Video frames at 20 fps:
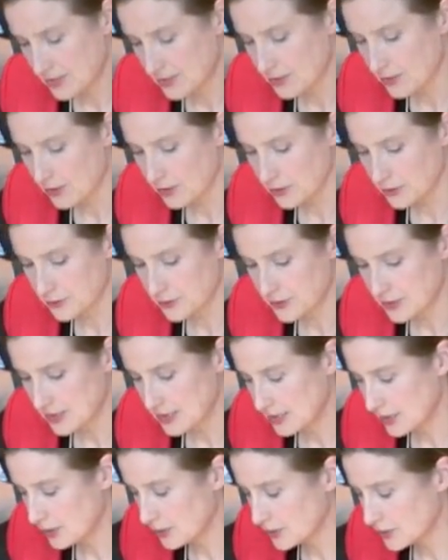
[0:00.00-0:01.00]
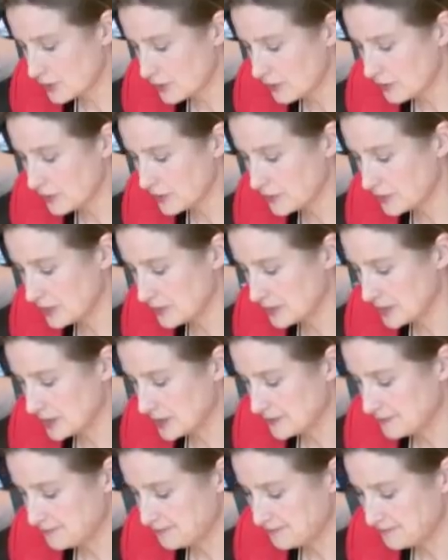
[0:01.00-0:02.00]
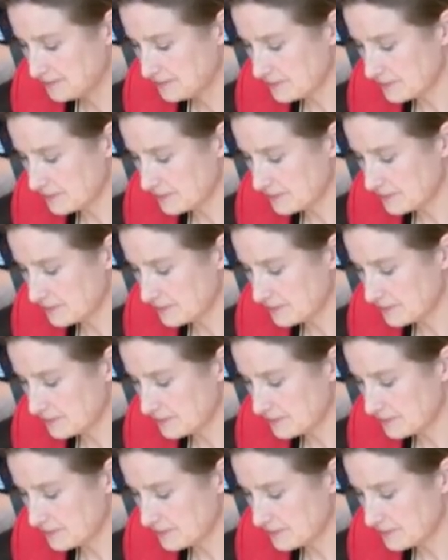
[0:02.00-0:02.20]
dissolved the control agreement.